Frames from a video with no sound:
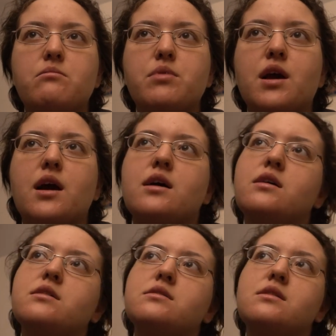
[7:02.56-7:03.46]

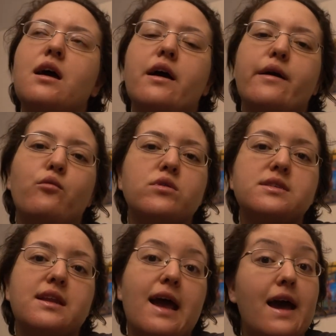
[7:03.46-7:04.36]
because I
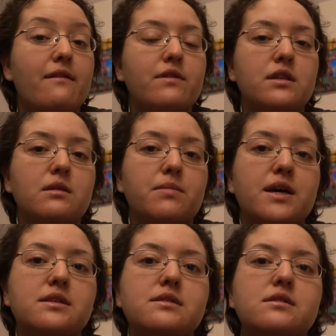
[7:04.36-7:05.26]
wasn't having the
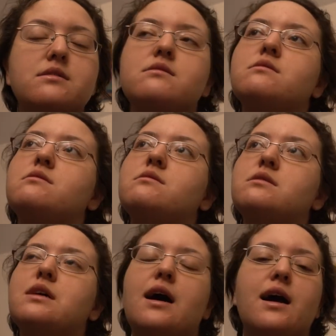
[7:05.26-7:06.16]
best
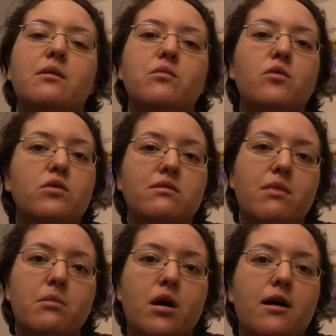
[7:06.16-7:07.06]
time with
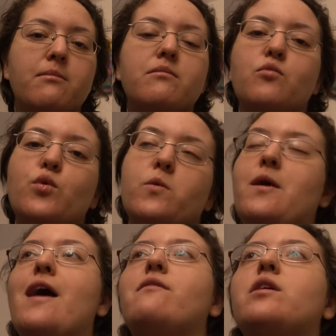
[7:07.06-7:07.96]
my mom. We were
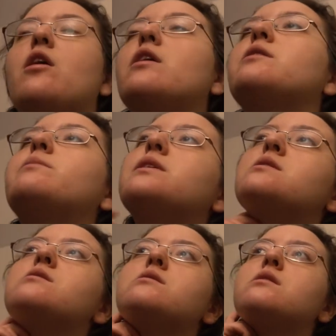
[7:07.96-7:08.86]
having
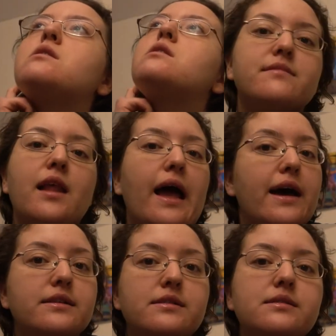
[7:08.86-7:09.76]
arguments,
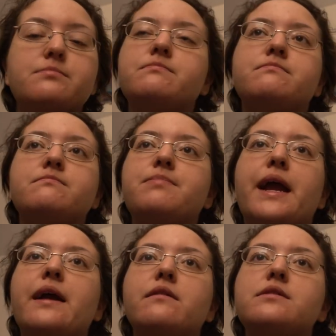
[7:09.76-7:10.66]
as
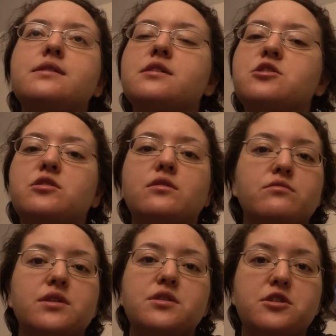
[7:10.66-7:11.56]
parents and
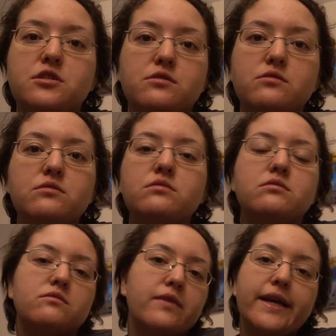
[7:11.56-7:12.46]
children do
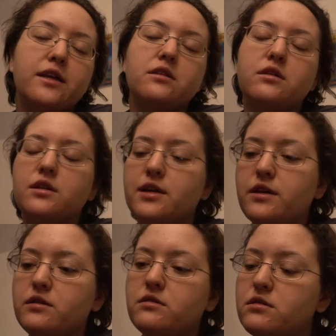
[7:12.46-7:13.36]

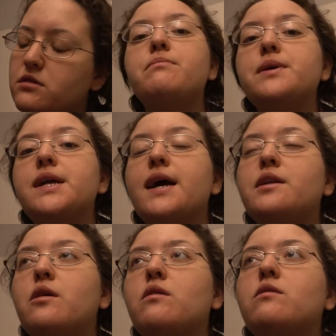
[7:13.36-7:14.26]
regularly. But I
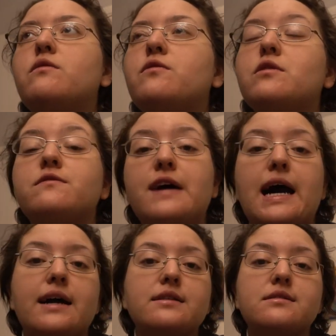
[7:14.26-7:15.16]
know for a
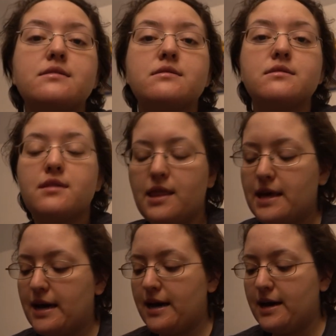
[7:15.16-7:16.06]
fact
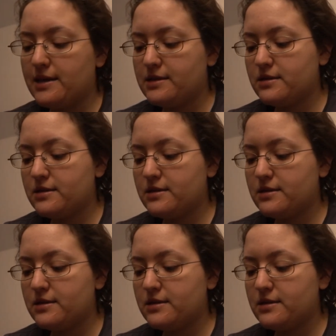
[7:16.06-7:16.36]
that